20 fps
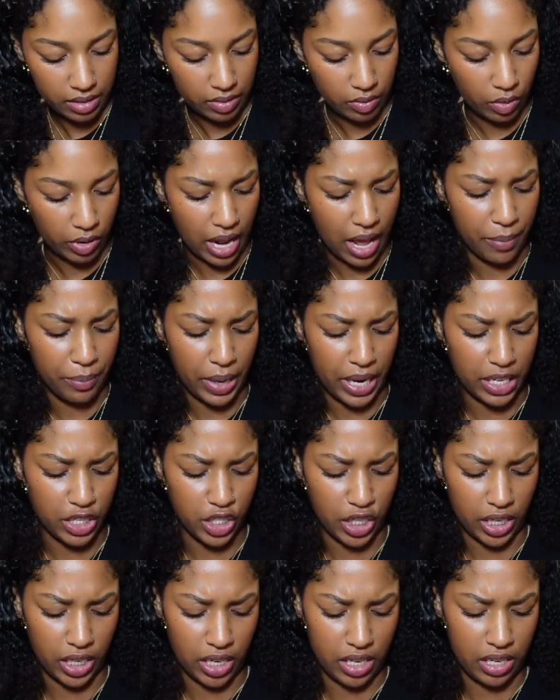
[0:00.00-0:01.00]
well not baked
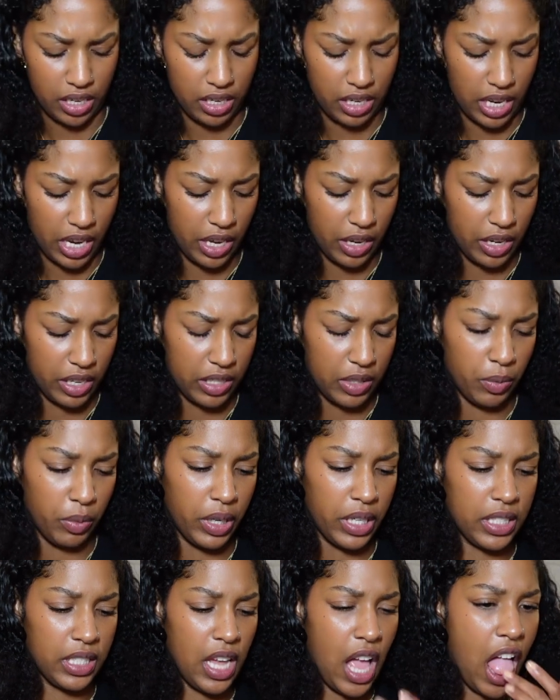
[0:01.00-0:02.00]
chicken it's what
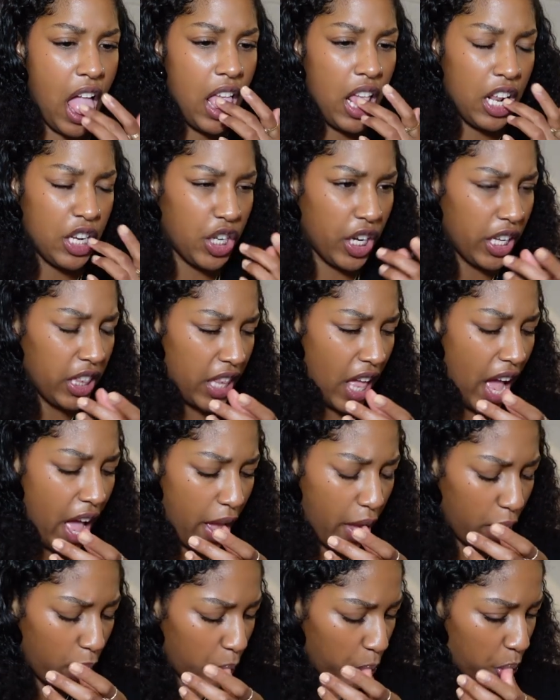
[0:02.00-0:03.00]
is it chicken
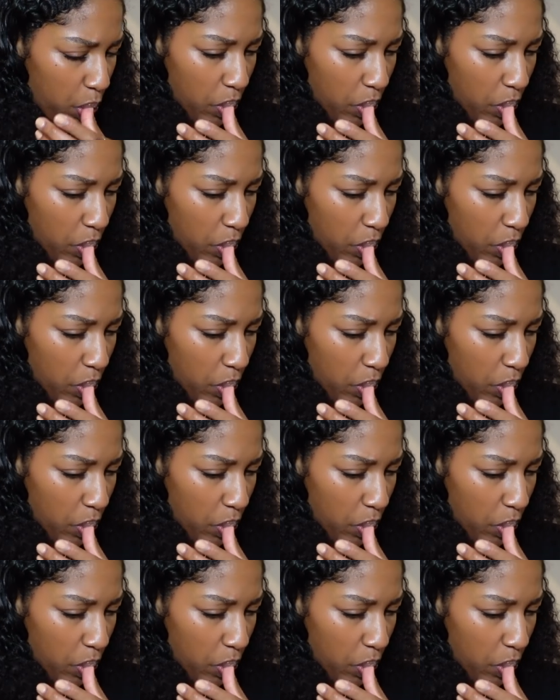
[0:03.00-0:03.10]
thighs